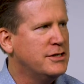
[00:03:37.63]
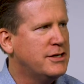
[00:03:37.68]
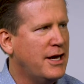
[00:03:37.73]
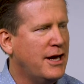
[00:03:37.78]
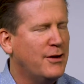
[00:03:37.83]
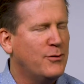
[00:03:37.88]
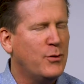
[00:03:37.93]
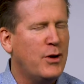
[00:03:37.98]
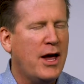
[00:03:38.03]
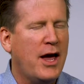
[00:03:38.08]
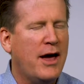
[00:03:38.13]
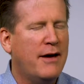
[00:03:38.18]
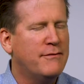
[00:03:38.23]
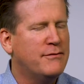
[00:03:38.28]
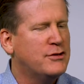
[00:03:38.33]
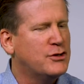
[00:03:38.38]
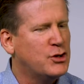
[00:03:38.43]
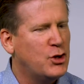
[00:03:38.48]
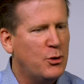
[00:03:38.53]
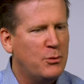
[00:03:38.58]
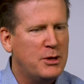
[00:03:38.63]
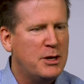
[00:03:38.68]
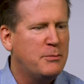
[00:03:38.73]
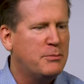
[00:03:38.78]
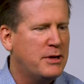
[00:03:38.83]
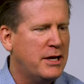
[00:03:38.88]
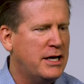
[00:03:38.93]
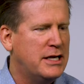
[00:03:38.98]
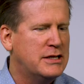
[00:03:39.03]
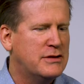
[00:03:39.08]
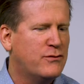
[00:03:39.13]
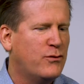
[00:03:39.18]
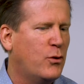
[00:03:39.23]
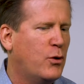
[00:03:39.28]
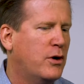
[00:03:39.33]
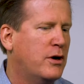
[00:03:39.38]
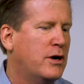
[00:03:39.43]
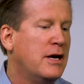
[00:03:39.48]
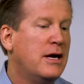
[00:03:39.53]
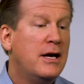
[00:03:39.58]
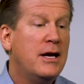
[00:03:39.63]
and we have so many plans for it,